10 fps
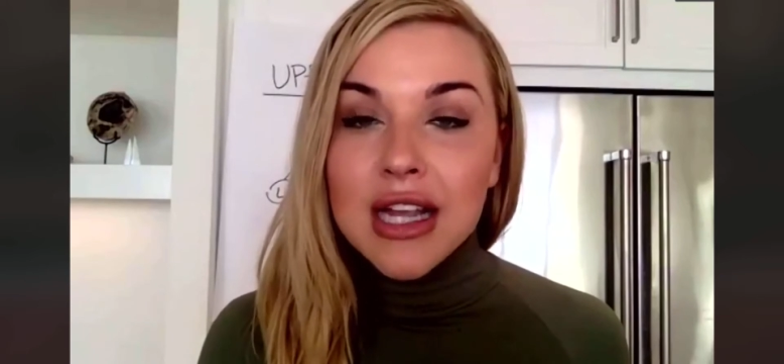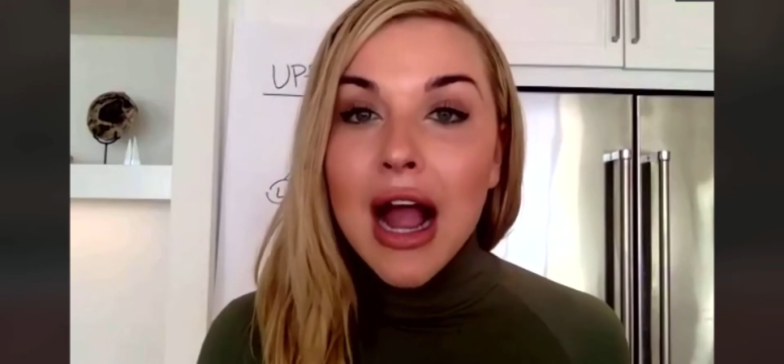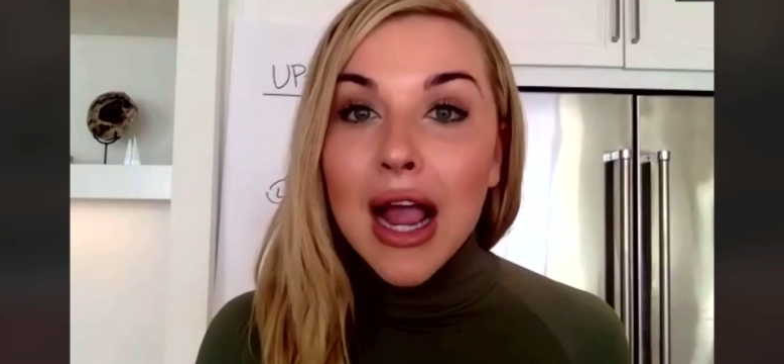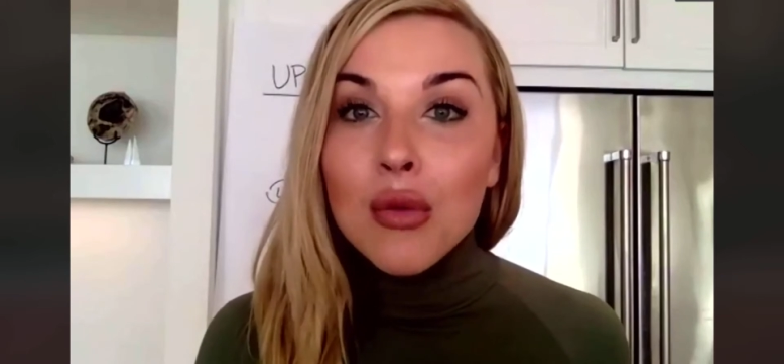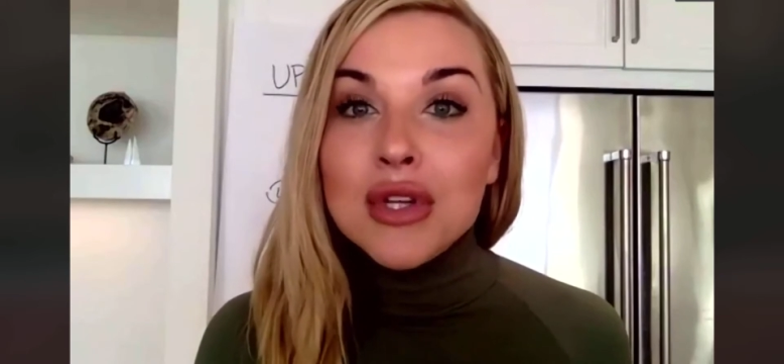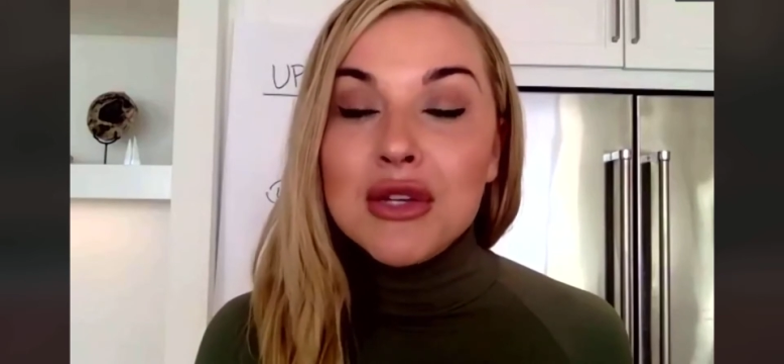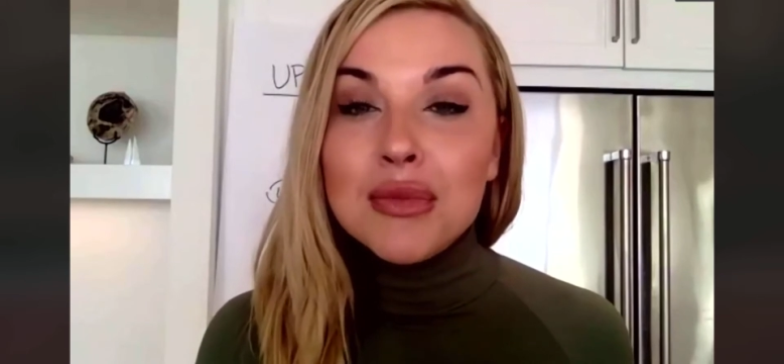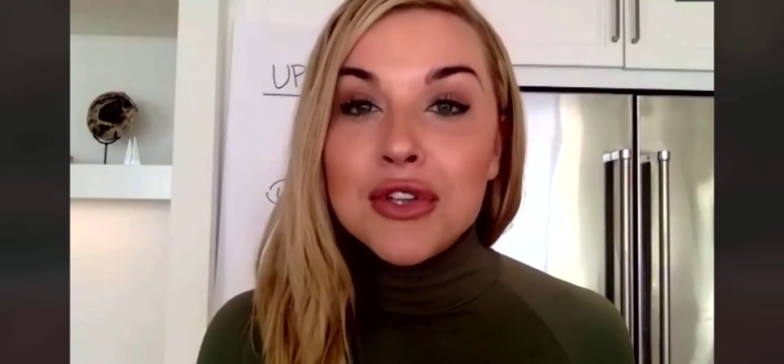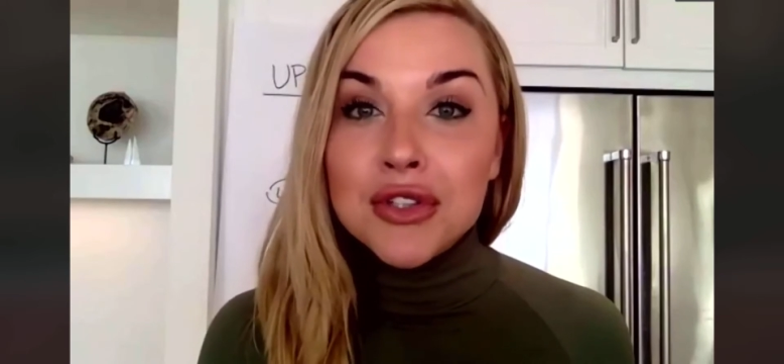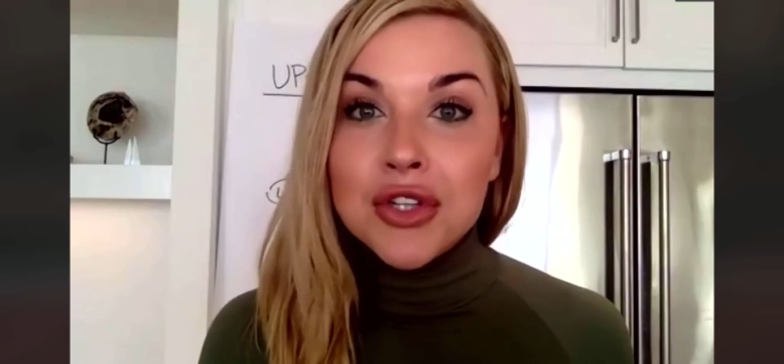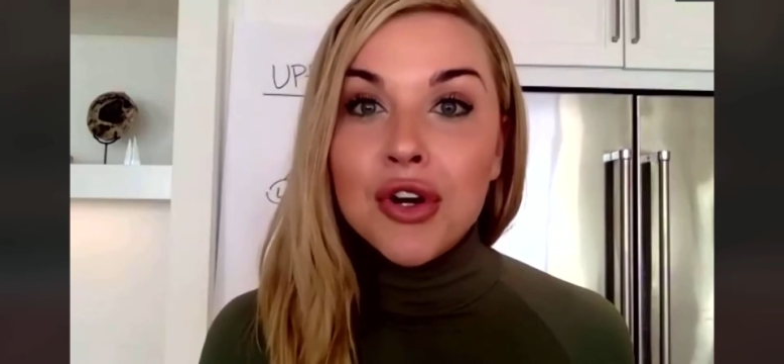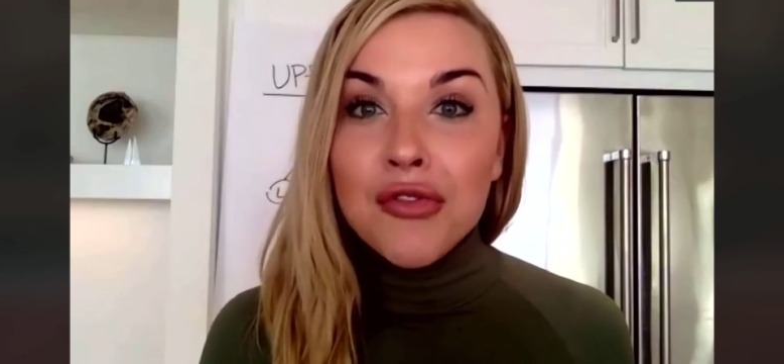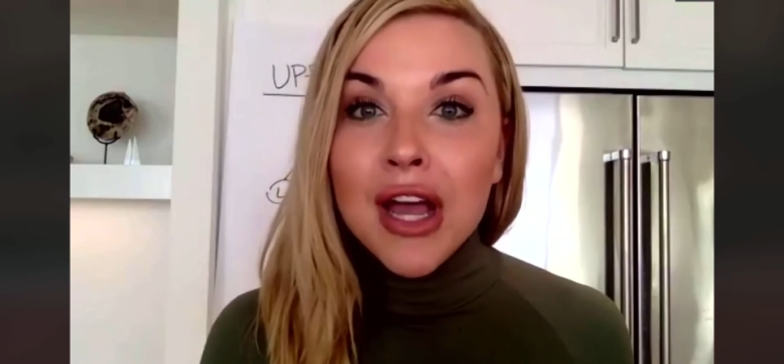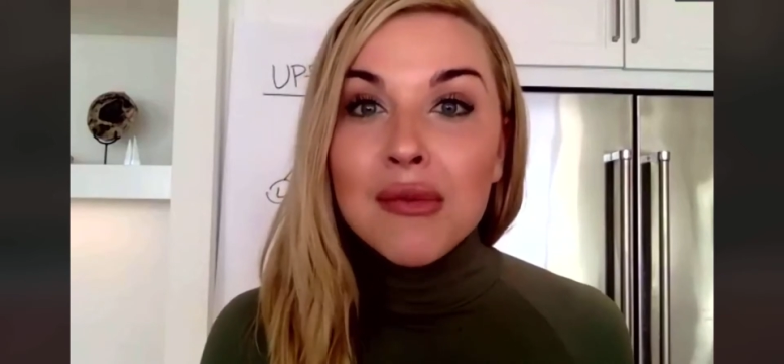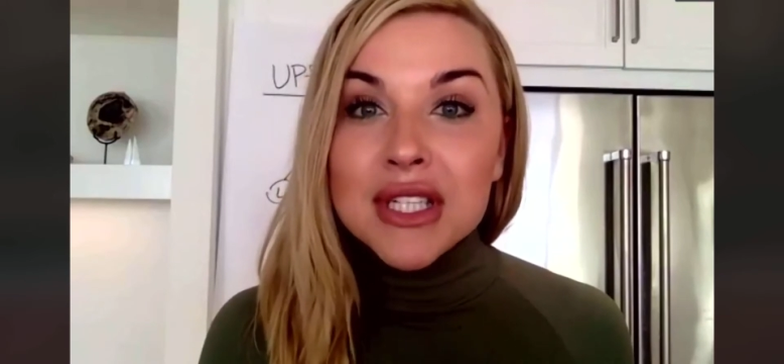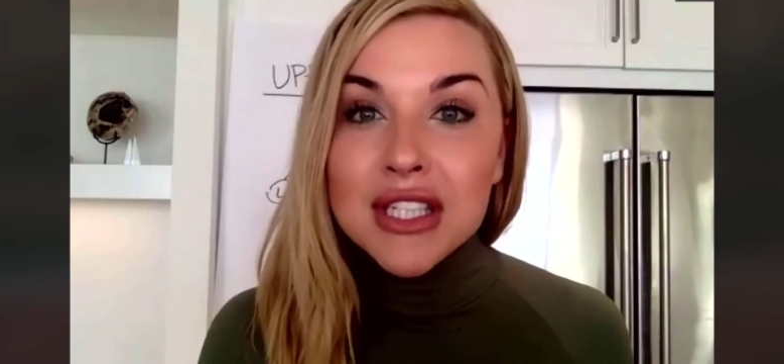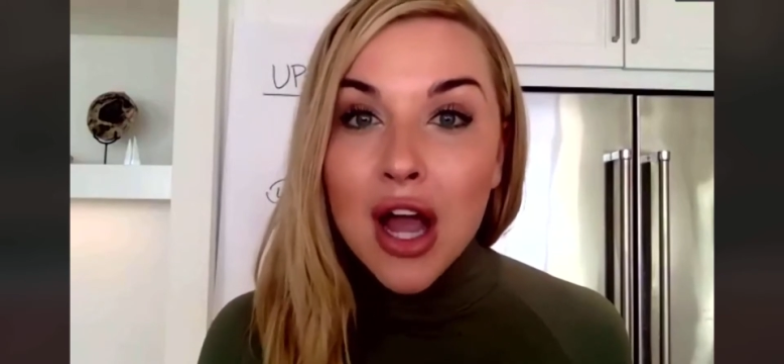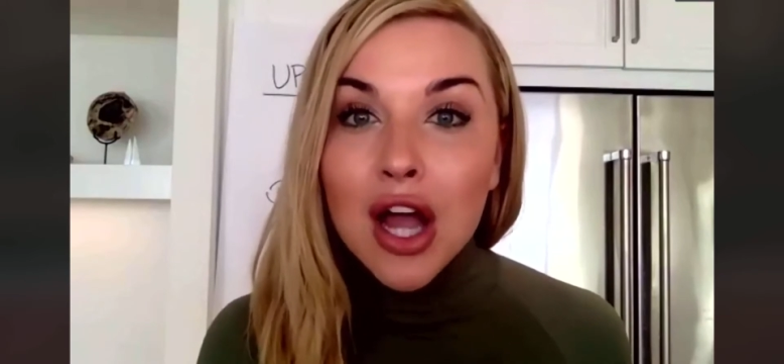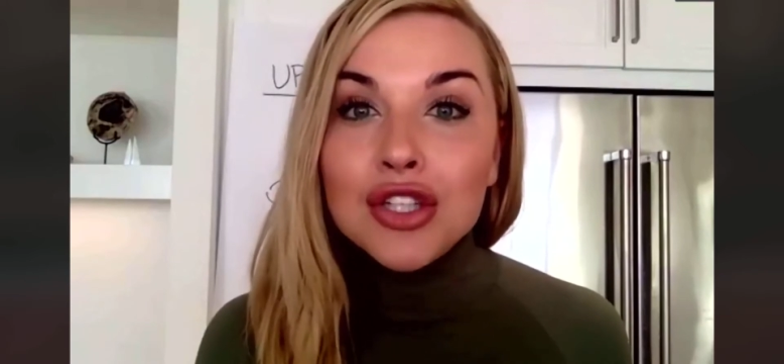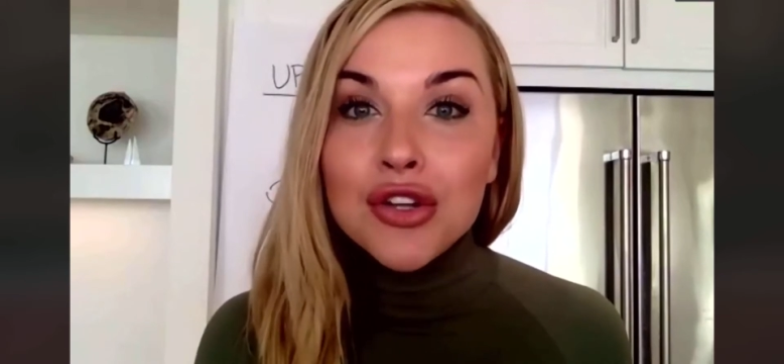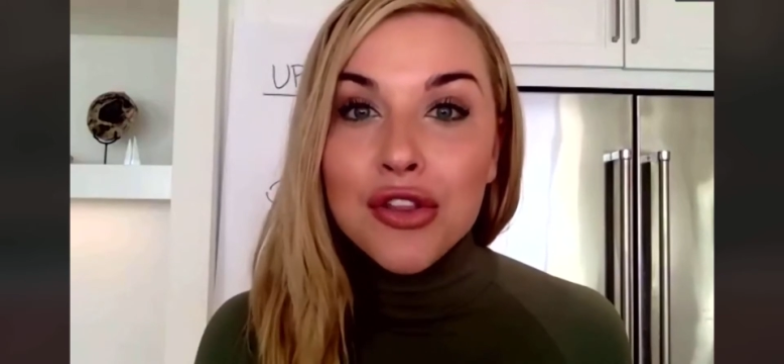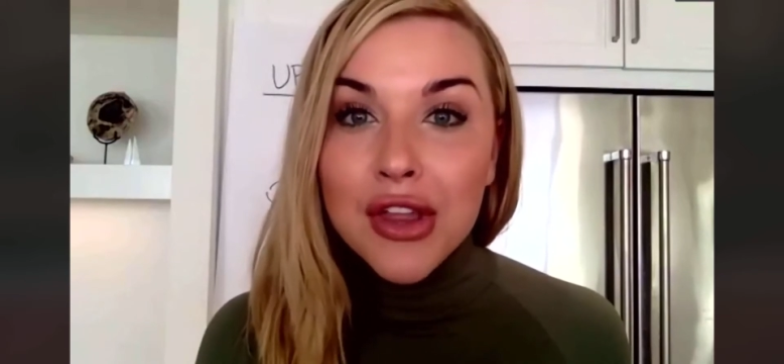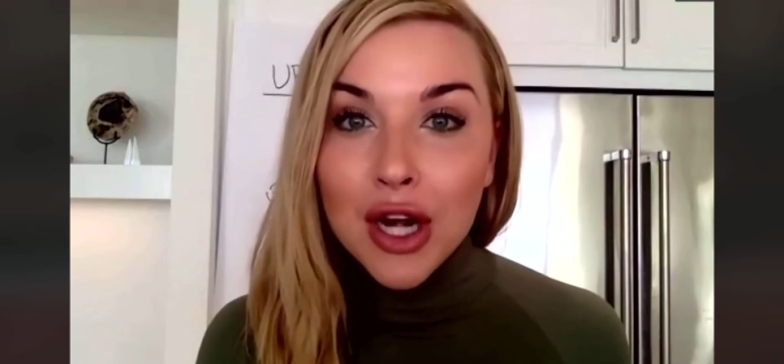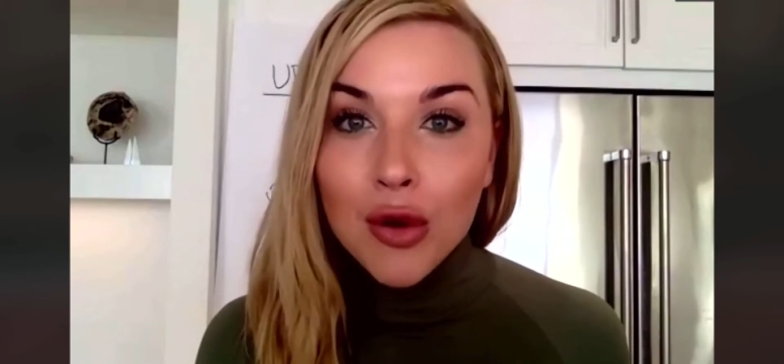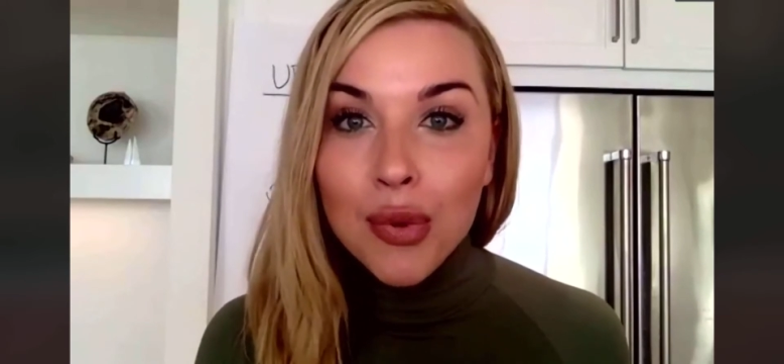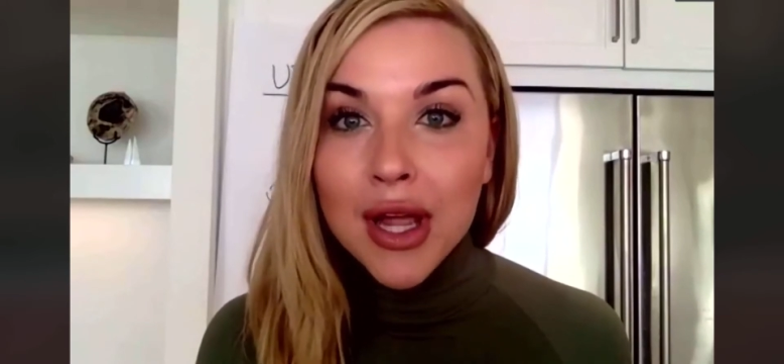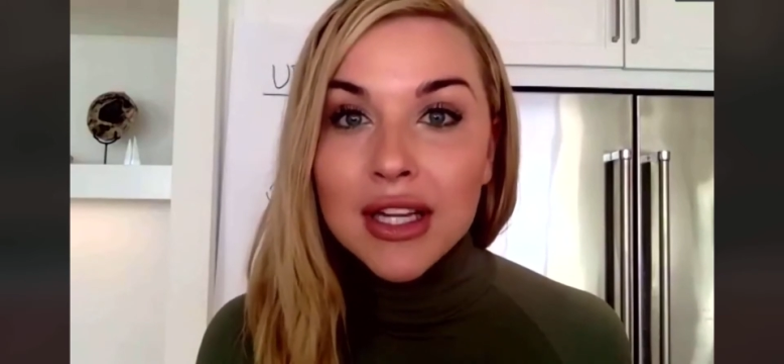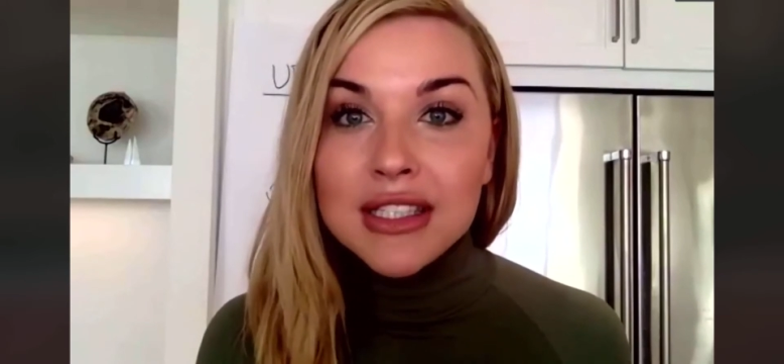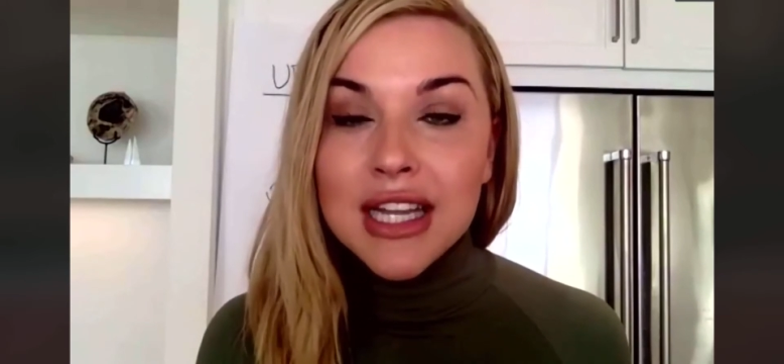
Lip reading: I was a certified massage therapist,